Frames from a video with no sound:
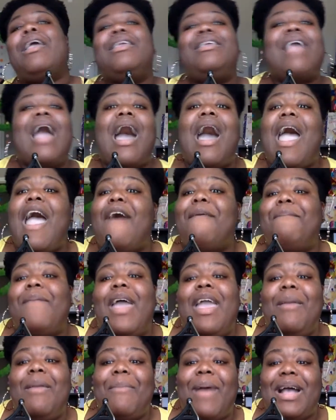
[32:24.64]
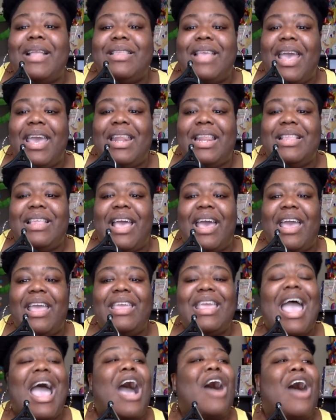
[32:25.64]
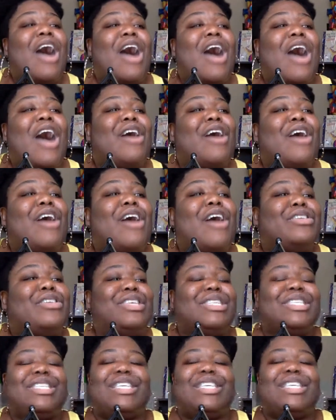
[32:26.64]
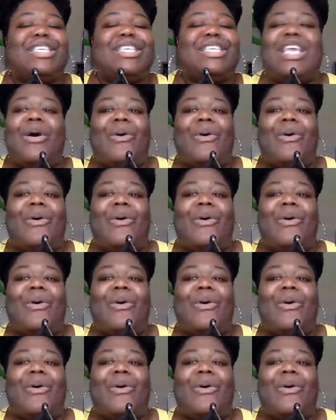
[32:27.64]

Y'all have made my day today. Y'all just keep going.